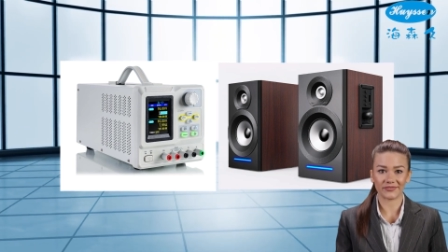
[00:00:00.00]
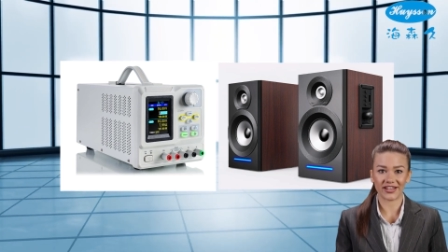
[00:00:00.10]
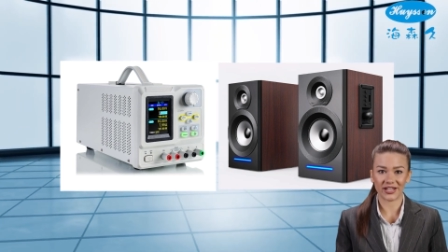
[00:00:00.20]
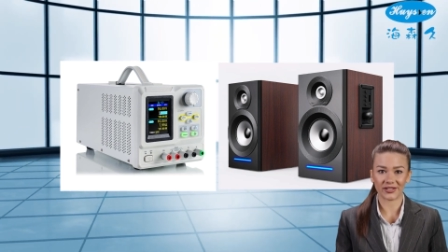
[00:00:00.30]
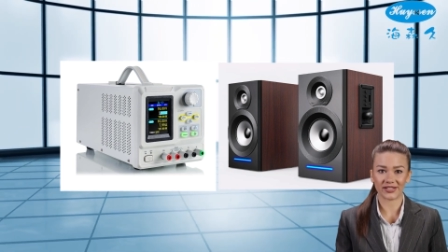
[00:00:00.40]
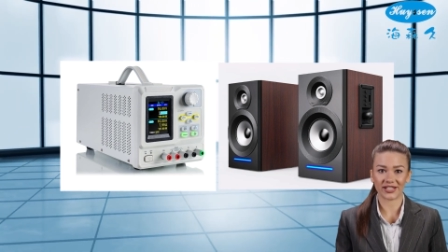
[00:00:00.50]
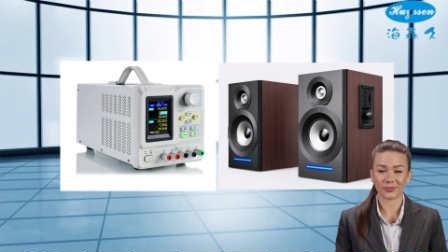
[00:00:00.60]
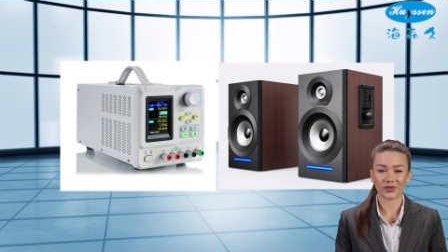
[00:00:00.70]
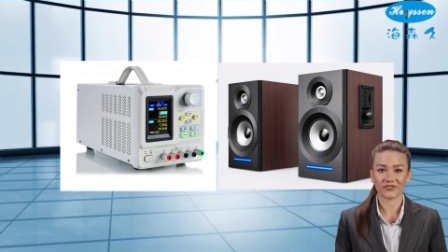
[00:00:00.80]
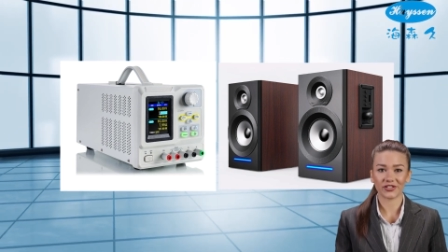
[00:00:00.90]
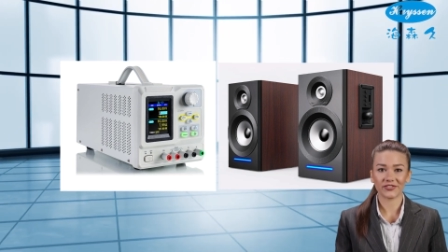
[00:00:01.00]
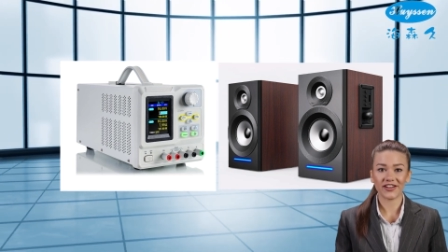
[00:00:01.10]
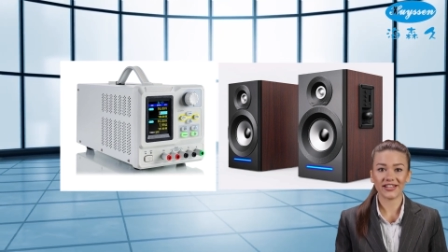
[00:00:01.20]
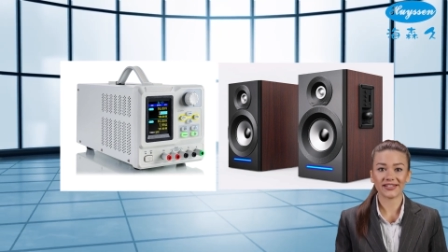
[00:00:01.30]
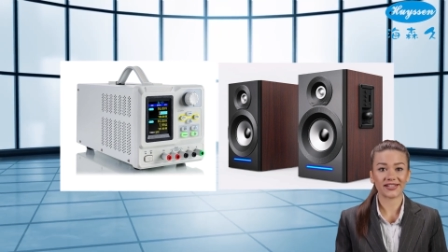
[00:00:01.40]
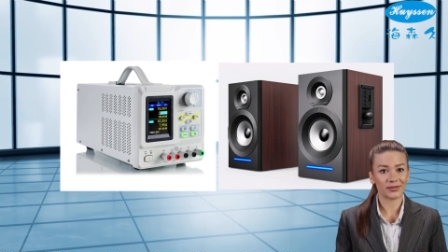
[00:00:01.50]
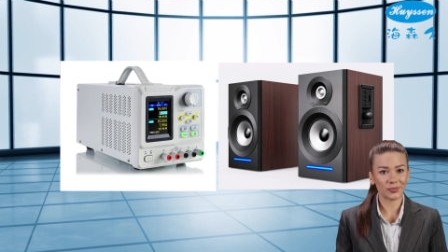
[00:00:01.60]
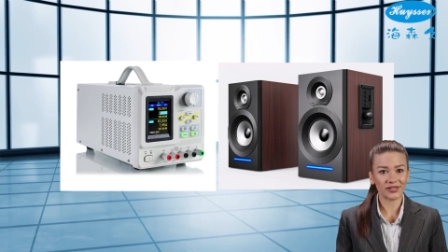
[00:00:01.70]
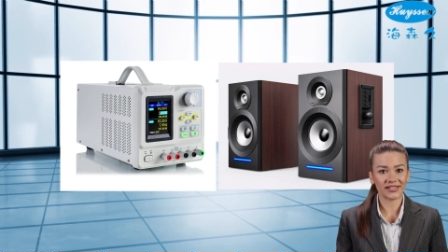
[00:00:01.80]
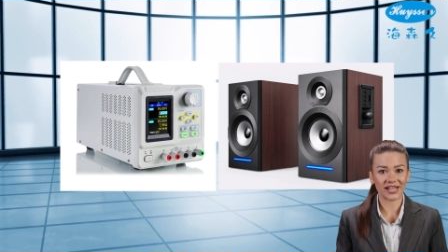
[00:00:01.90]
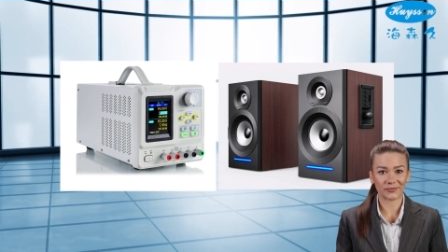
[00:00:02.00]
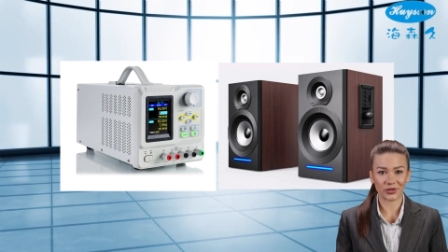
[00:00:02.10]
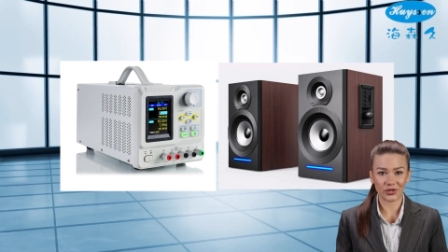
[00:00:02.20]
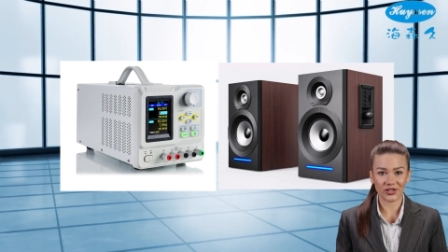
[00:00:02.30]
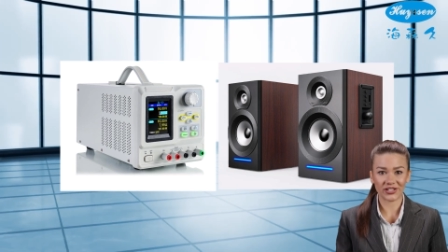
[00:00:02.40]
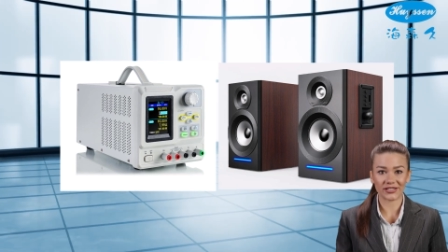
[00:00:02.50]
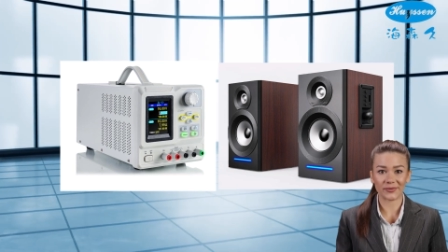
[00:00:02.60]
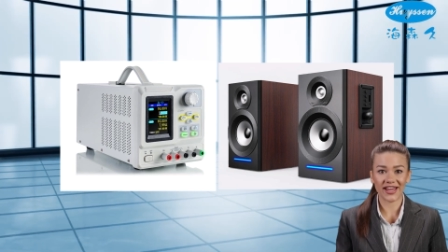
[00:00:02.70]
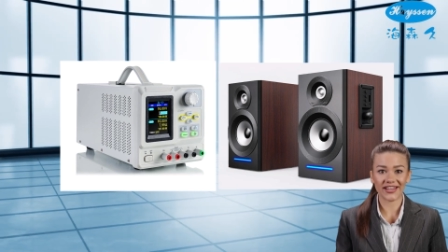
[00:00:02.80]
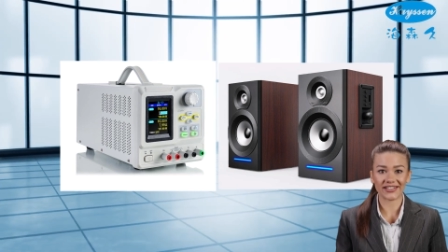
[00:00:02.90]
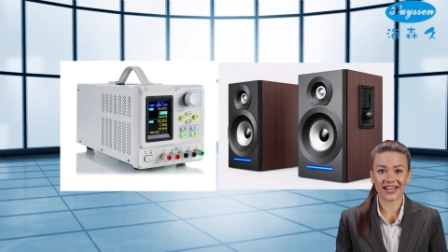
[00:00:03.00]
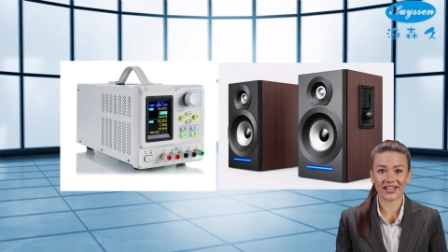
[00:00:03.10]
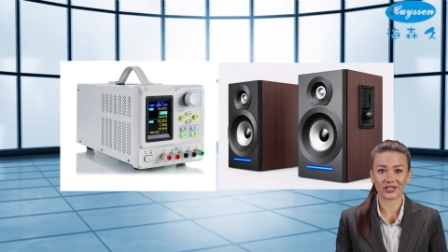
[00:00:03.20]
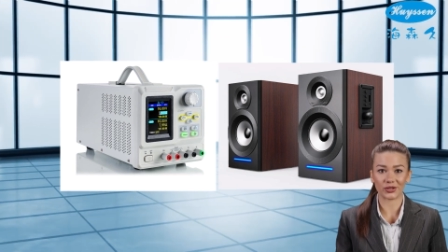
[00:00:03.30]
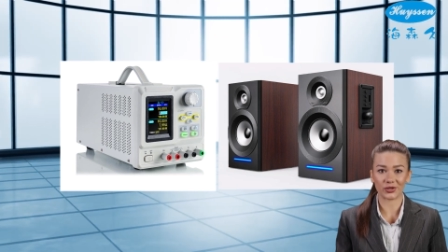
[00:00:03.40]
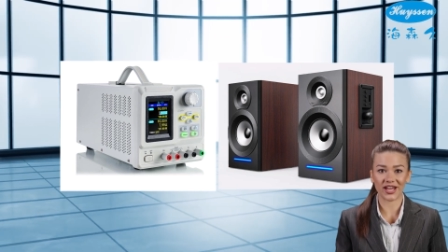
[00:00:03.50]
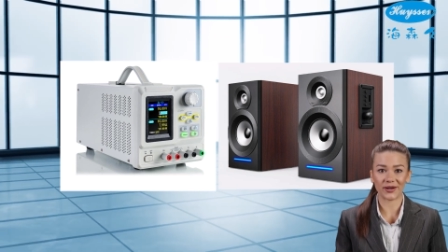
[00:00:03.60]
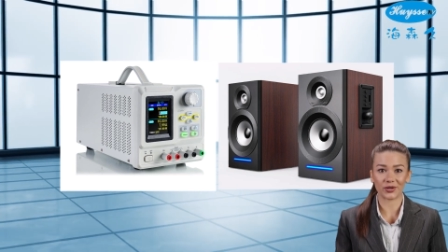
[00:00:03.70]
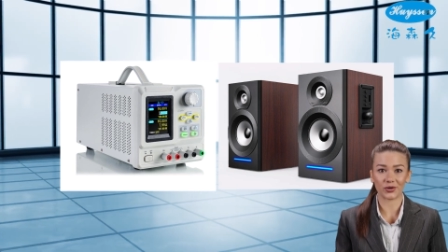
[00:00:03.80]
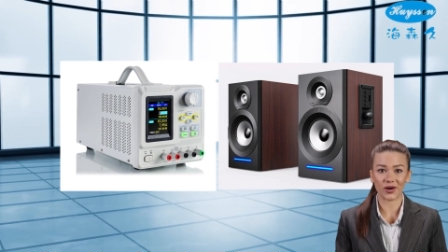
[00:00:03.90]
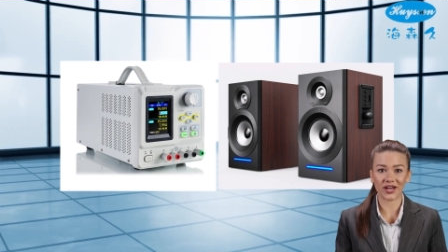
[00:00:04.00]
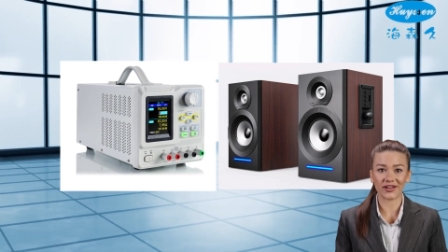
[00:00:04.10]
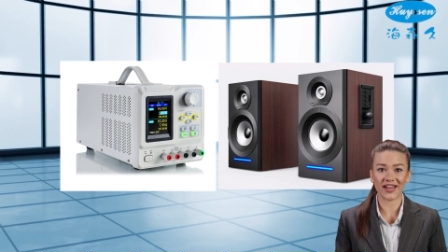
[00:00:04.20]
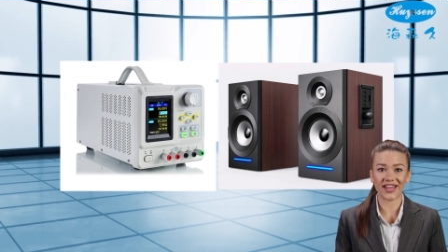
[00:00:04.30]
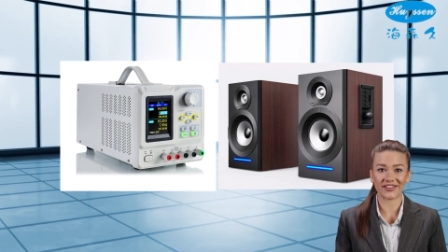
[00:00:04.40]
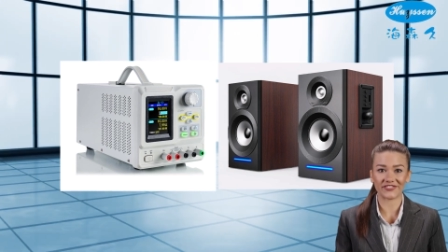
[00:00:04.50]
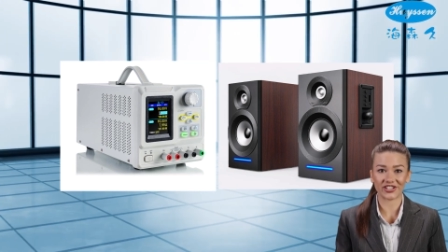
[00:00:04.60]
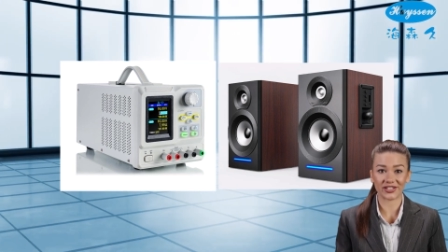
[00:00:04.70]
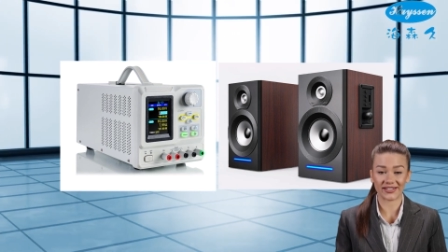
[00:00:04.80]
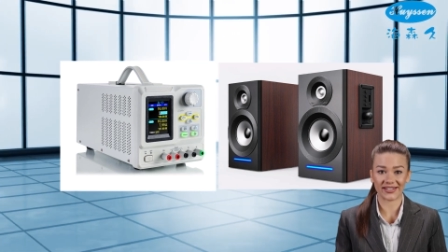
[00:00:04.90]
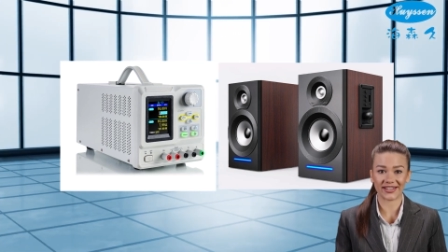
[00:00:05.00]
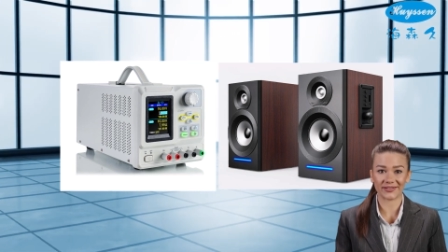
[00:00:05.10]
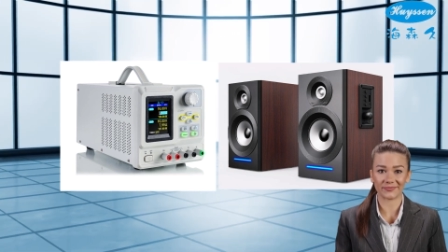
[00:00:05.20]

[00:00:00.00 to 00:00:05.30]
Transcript: They are suitable for devices with stable current demand and do not require high efficiency.